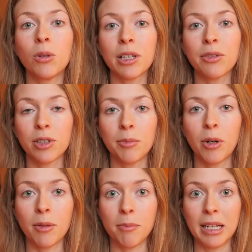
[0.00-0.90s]
only for
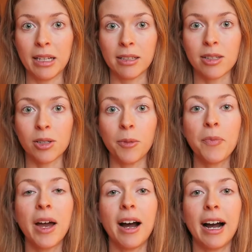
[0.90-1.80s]
about a minute. So
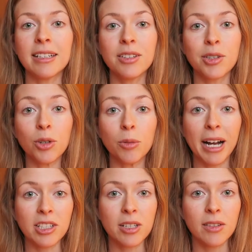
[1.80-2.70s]
I did 2
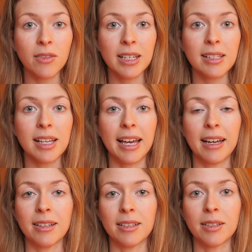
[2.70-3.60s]
batches of this,
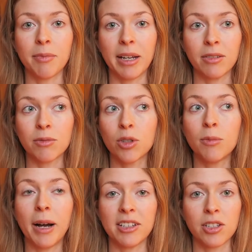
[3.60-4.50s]
and my 2
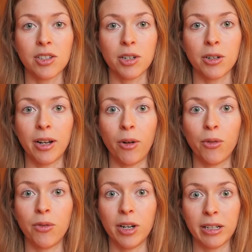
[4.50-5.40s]
batches turned out
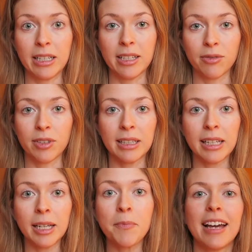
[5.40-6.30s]
very
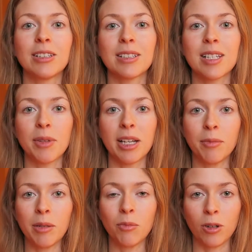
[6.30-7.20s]
differently, and I'll explain a
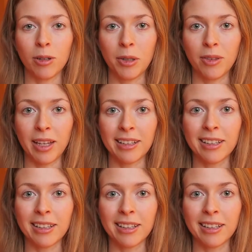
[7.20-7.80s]
bit more about that